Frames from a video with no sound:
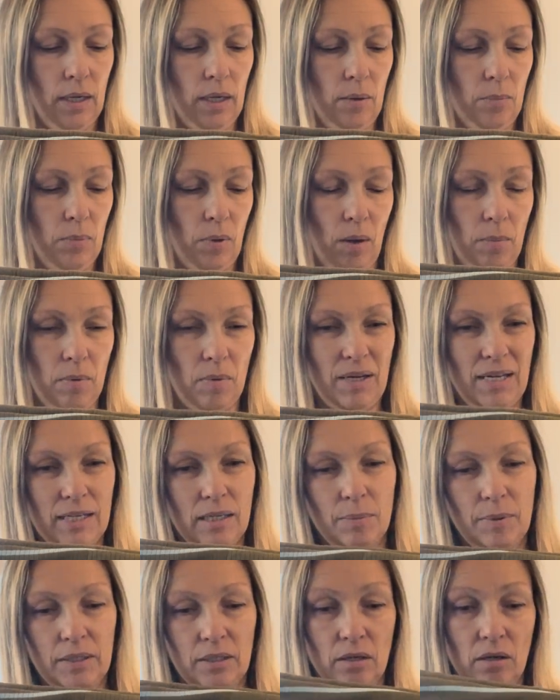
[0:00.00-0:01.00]
but I'm a little
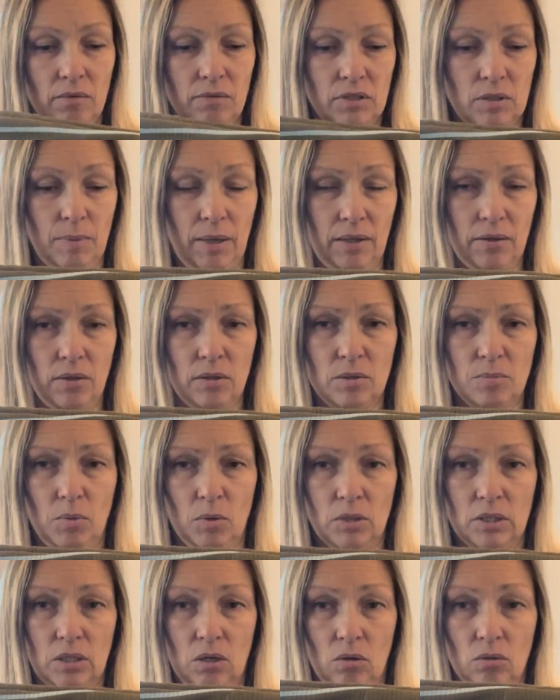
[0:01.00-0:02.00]
bit nervous about those
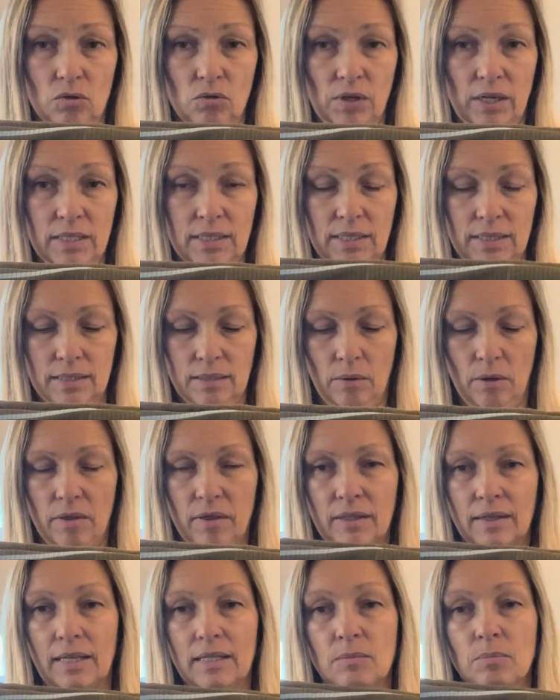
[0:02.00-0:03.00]
bodycon dresses, so I
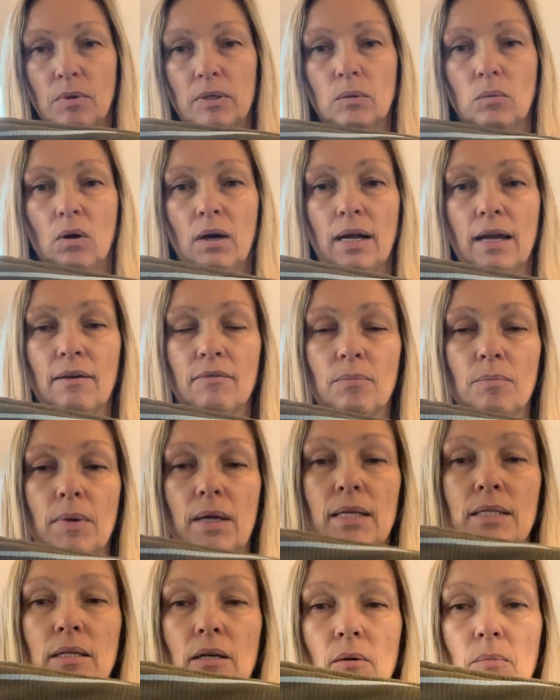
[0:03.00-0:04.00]
think that's probably why I haven't
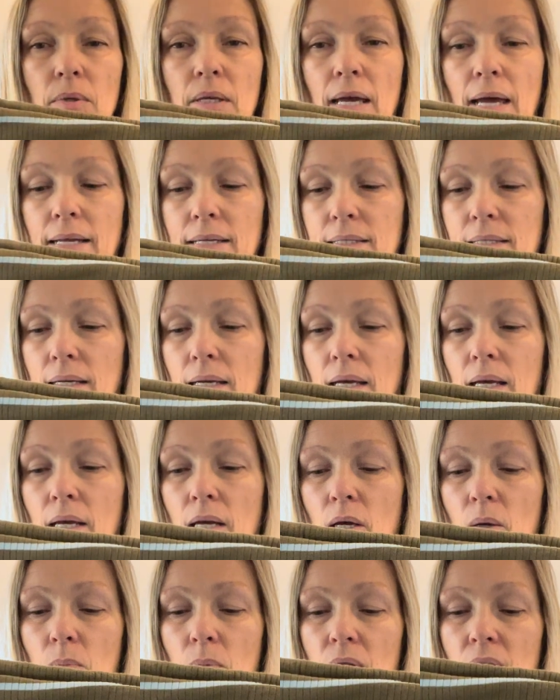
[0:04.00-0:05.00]
made it up yet.
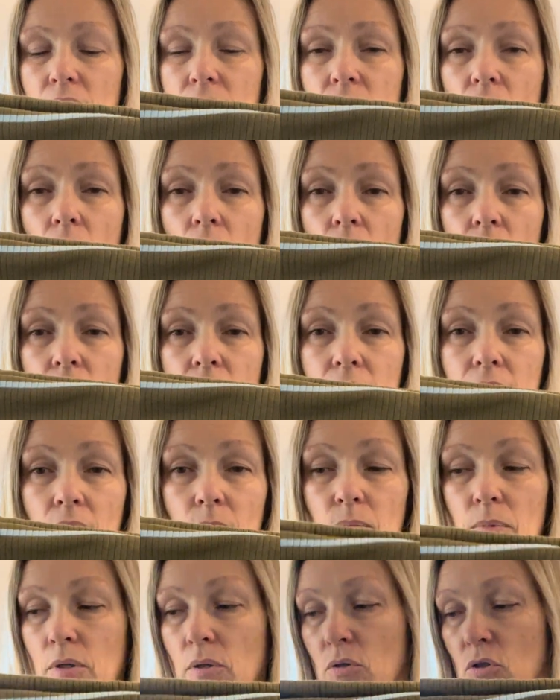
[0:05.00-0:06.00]
But this khaki
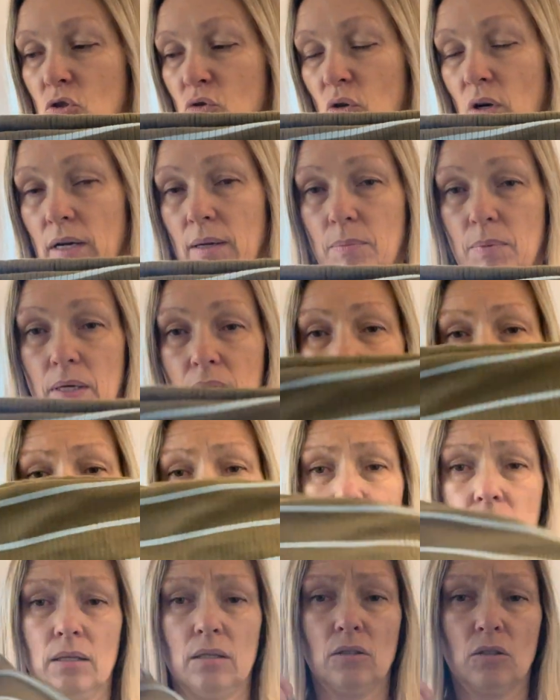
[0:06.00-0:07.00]
and blue stripe is
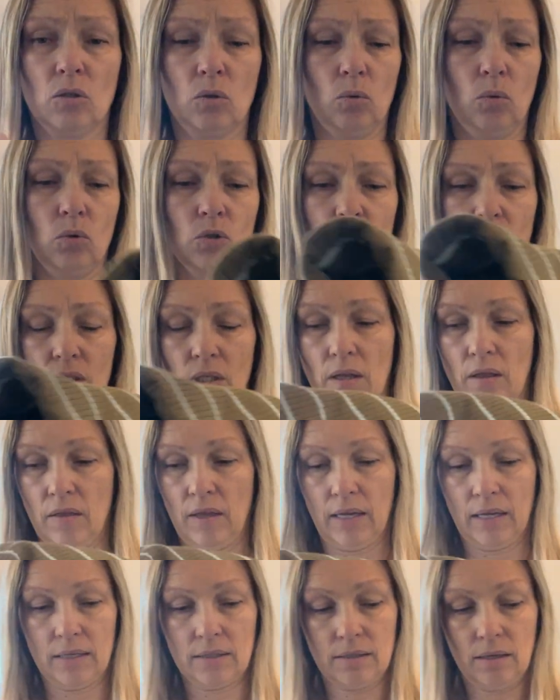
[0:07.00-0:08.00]
gorgeous, I
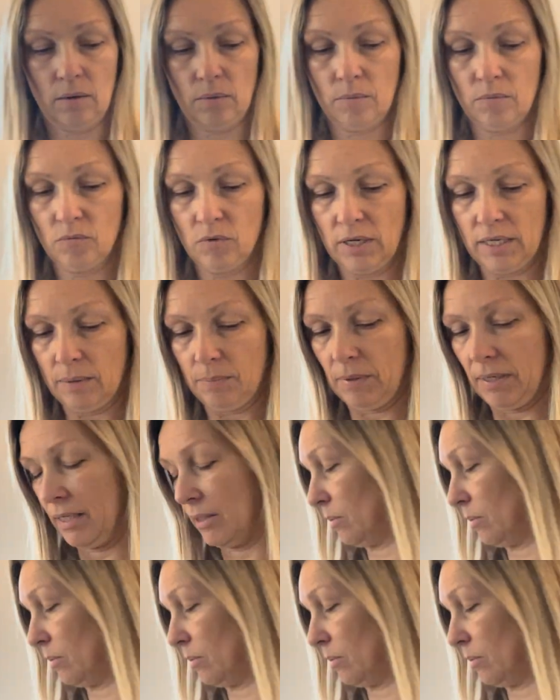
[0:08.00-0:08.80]
think, so really pleased